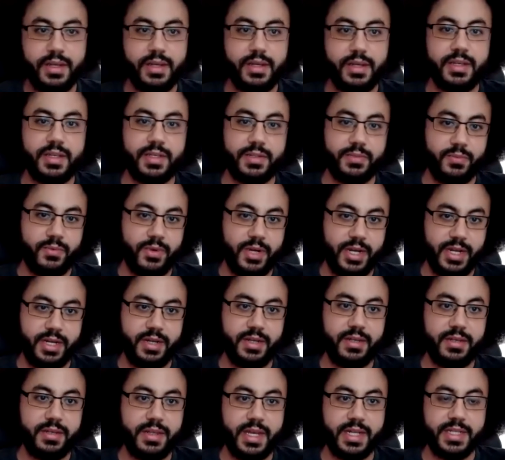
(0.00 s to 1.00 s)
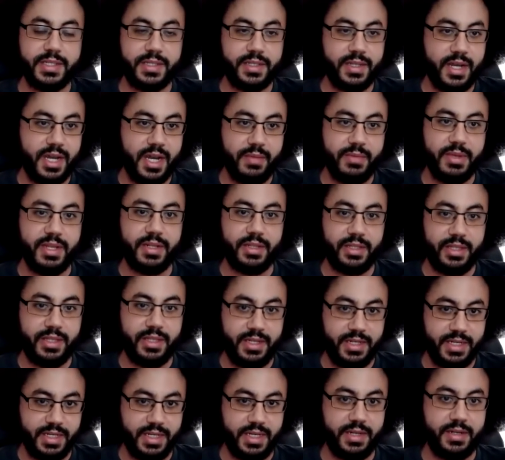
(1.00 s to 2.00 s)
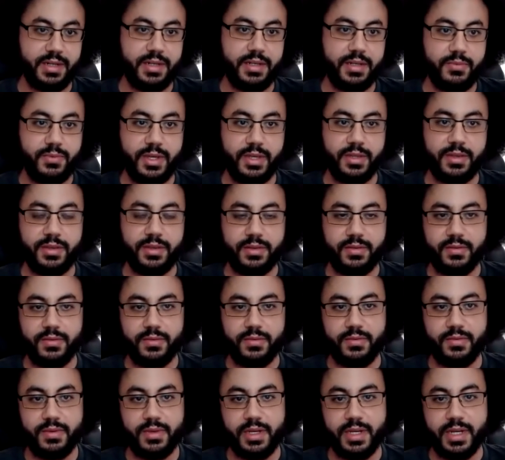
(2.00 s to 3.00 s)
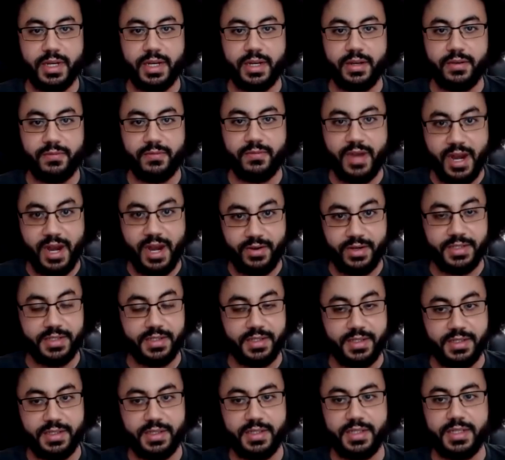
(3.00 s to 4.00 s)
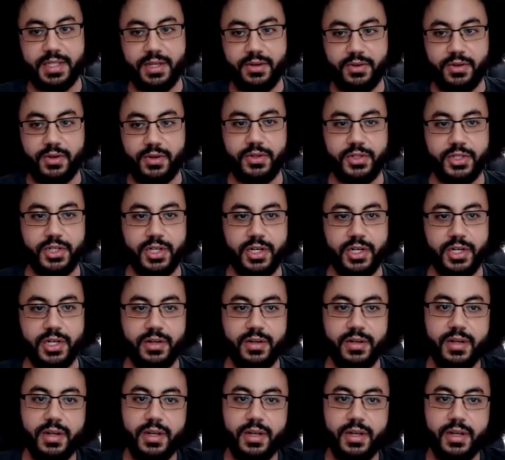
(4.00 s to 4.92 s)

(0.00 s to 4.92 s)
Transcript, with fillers: is one that's commonly done with uh, viruses in cell culture.